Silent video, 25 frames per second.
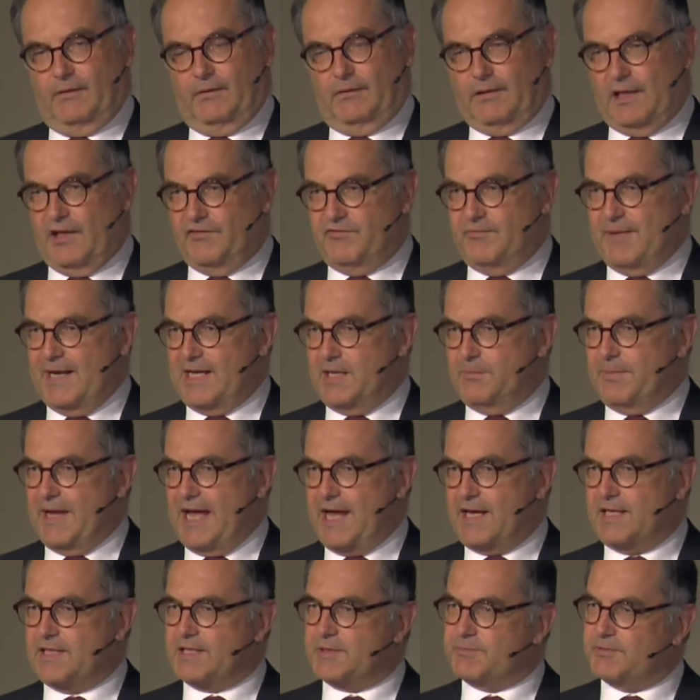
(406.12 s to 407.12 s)
They have many
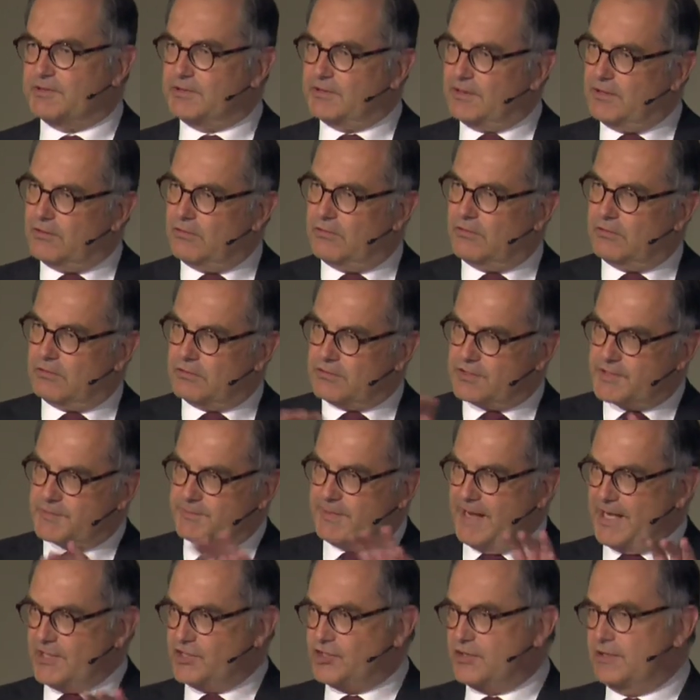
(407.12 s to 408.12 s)
banks, but they're all
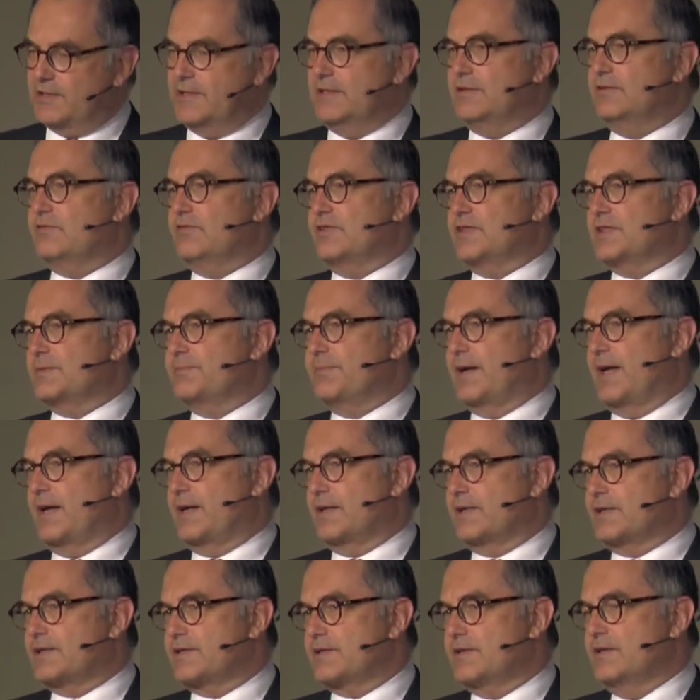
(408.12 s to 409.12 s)
special interest
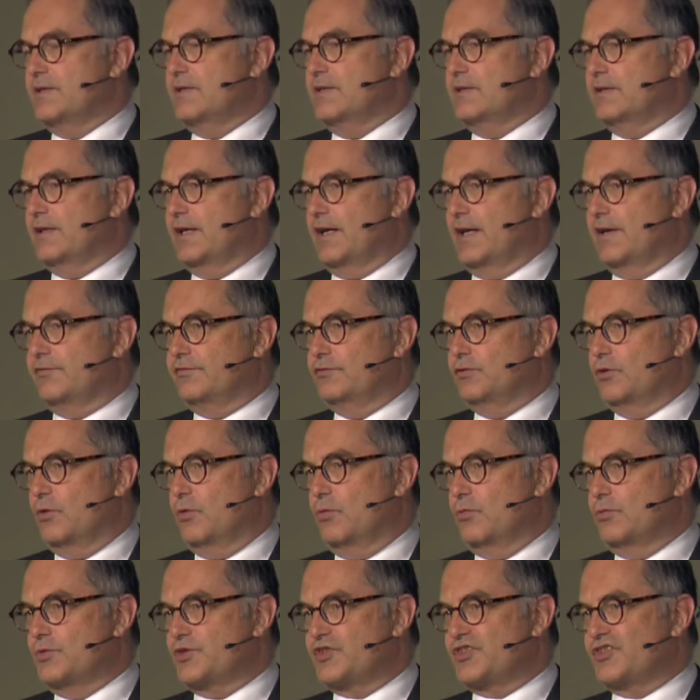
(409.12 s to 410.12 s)
banks. They have
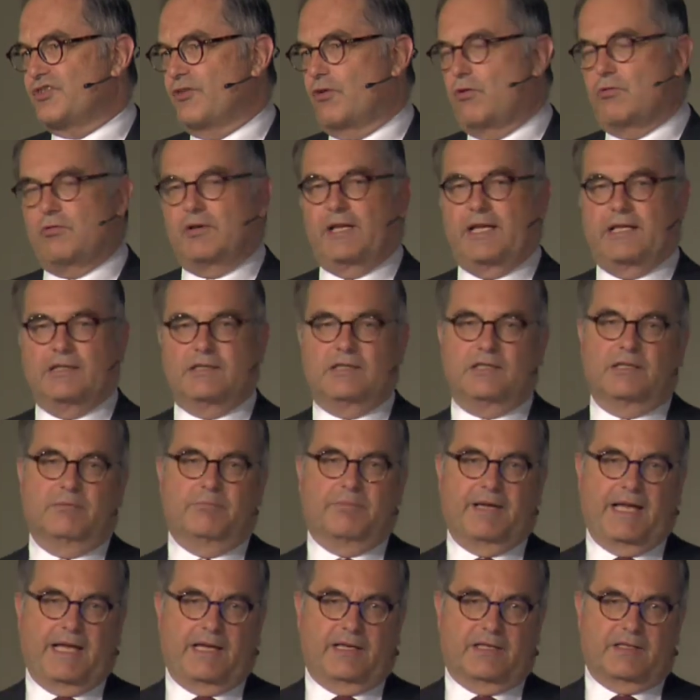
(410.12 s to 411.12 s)
no strong lending
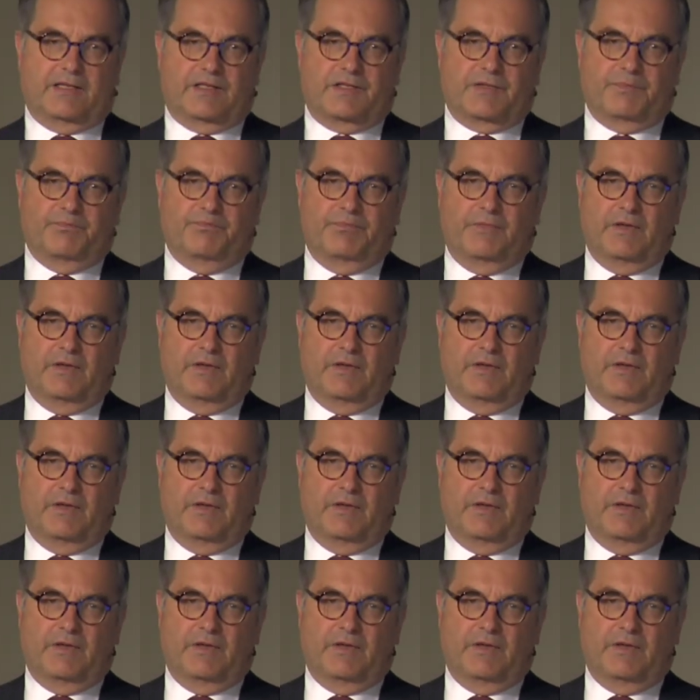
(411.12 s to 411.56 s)
banks.